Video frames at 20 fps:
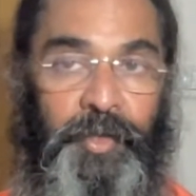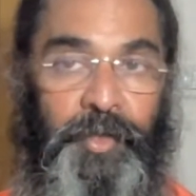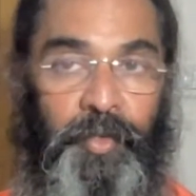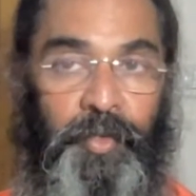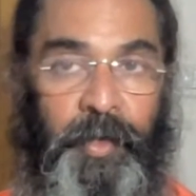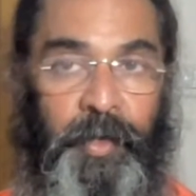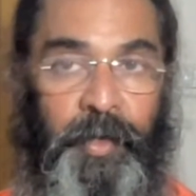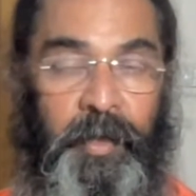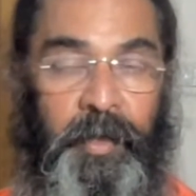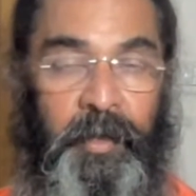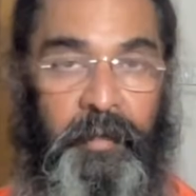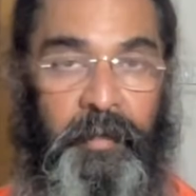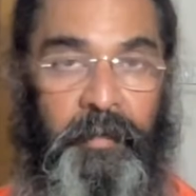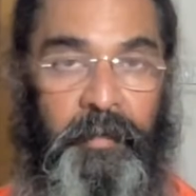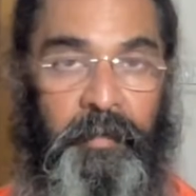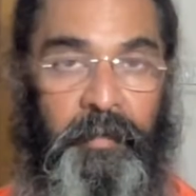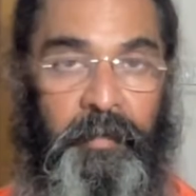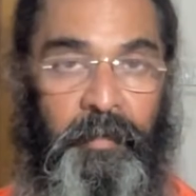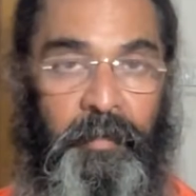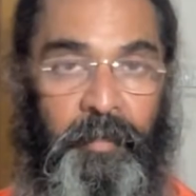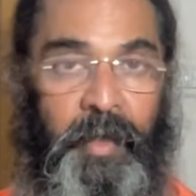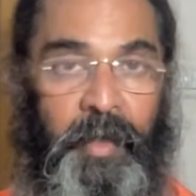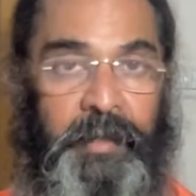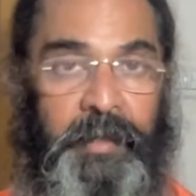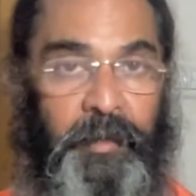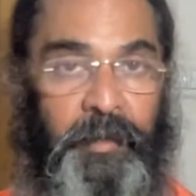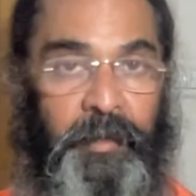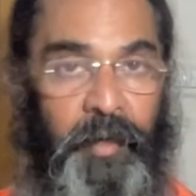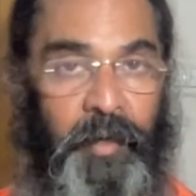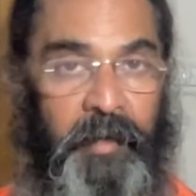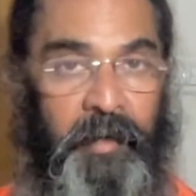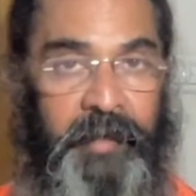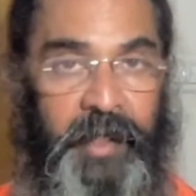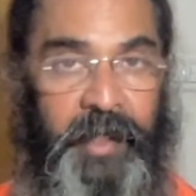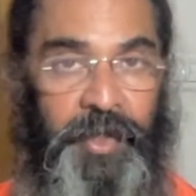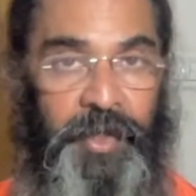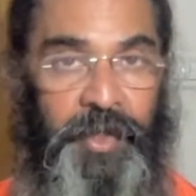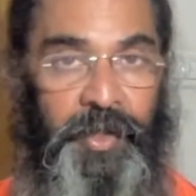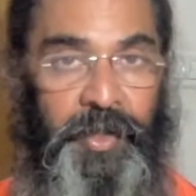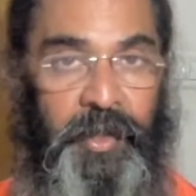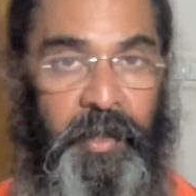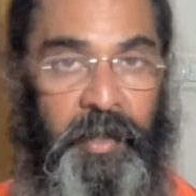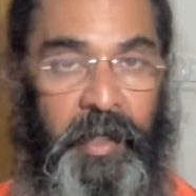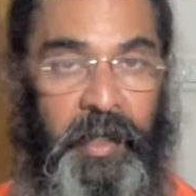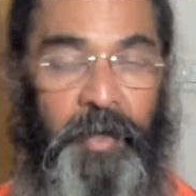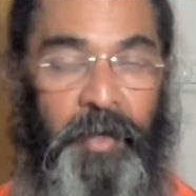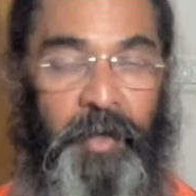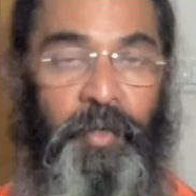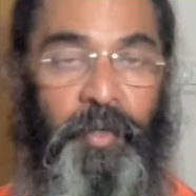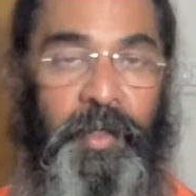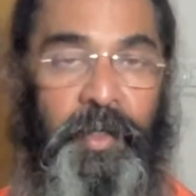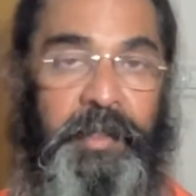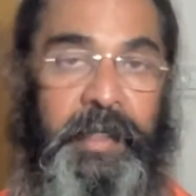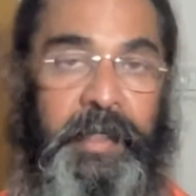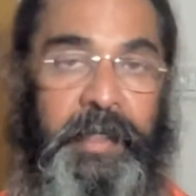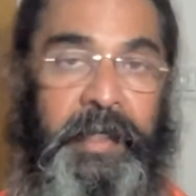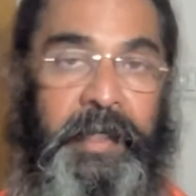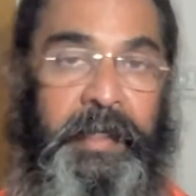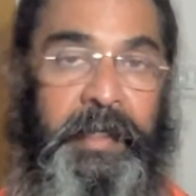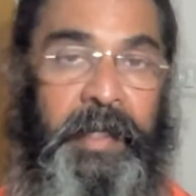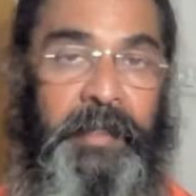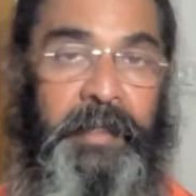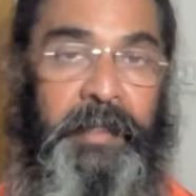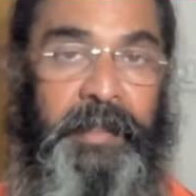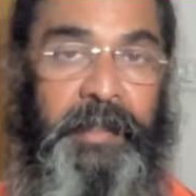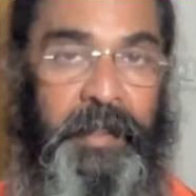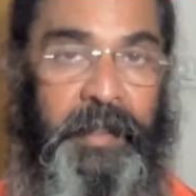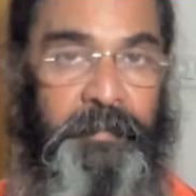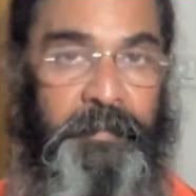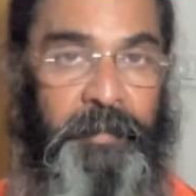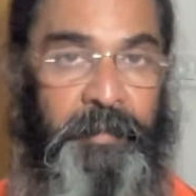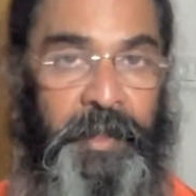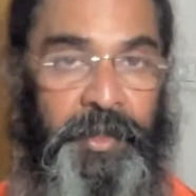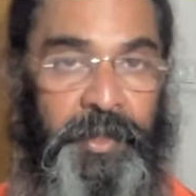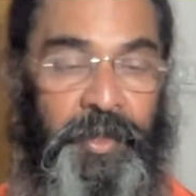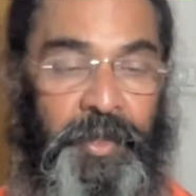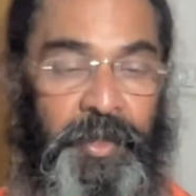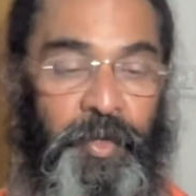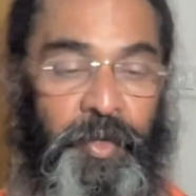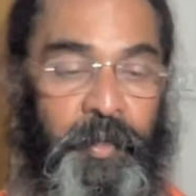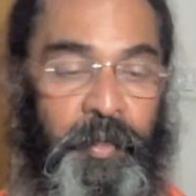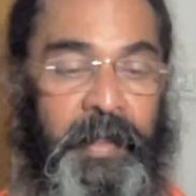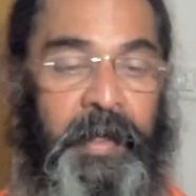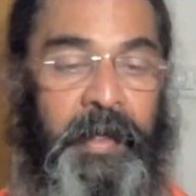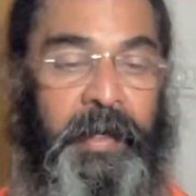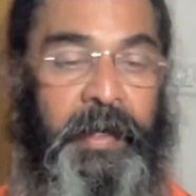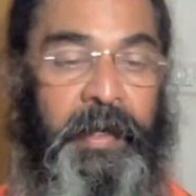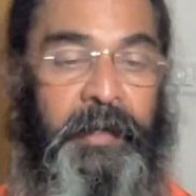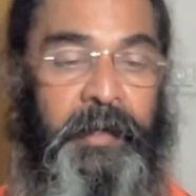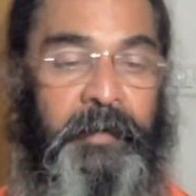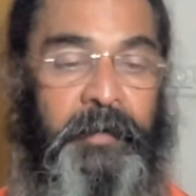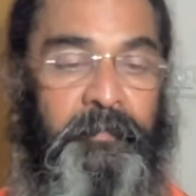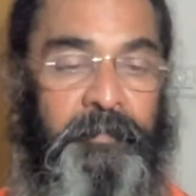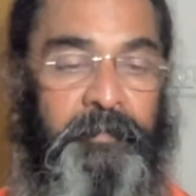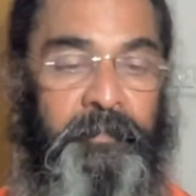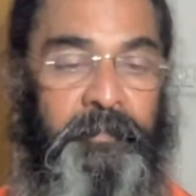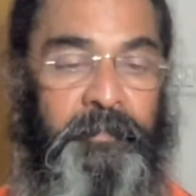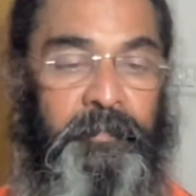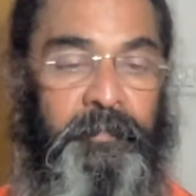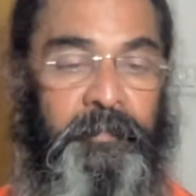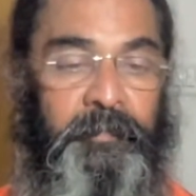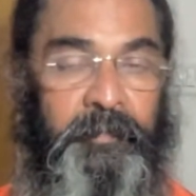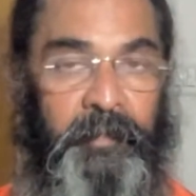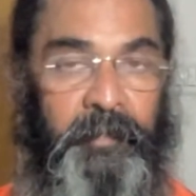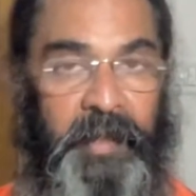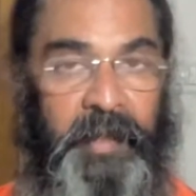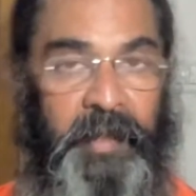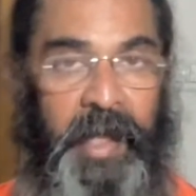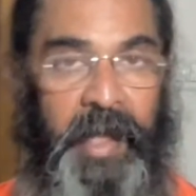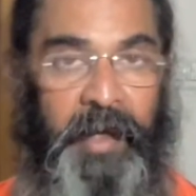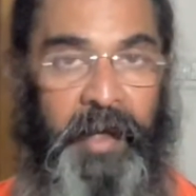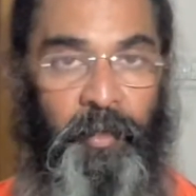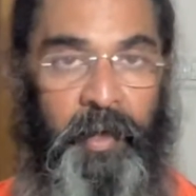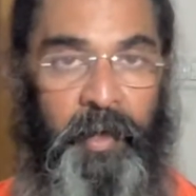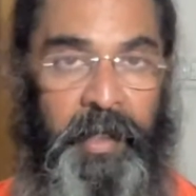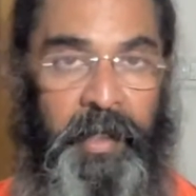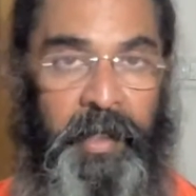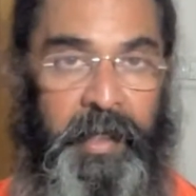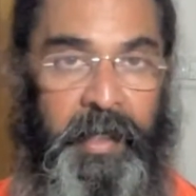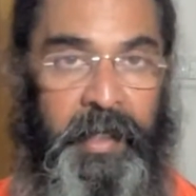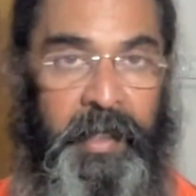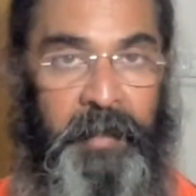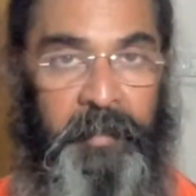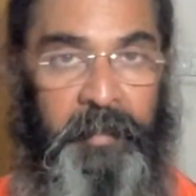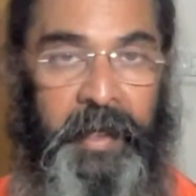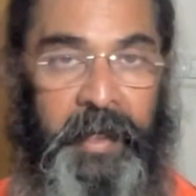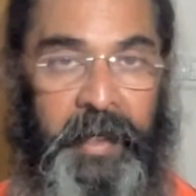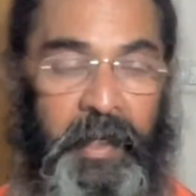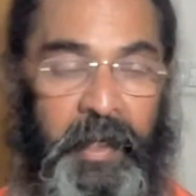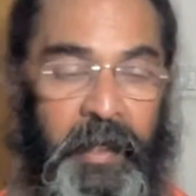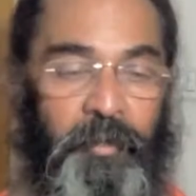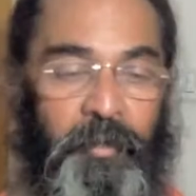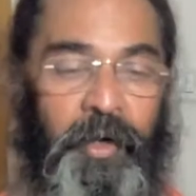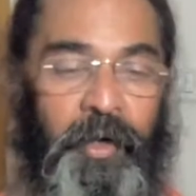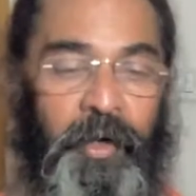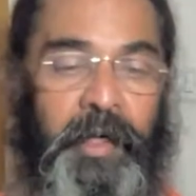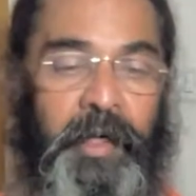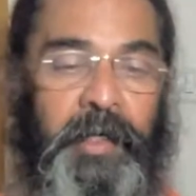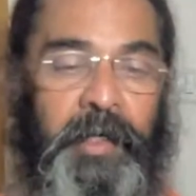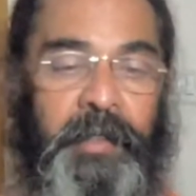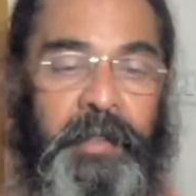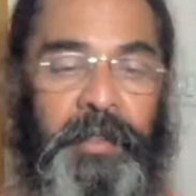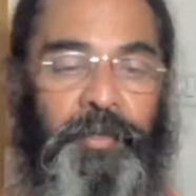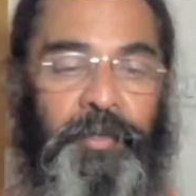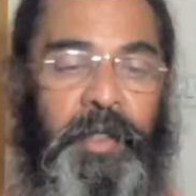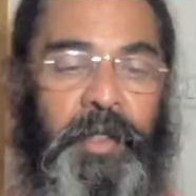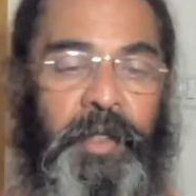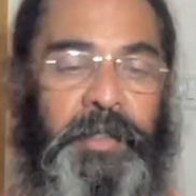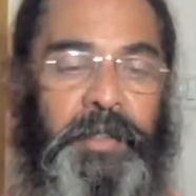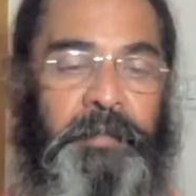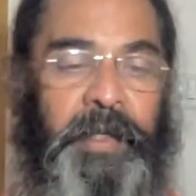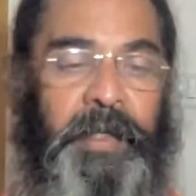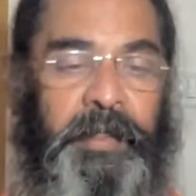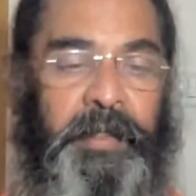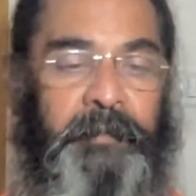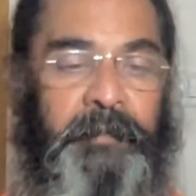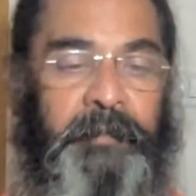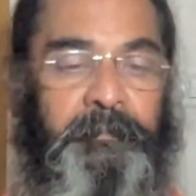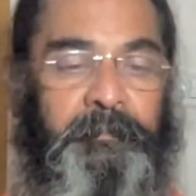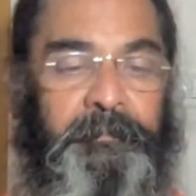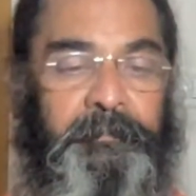A student who has the qualification and who has the intense aspiration to be there. Then only he can get liberated. That's what he's meaning.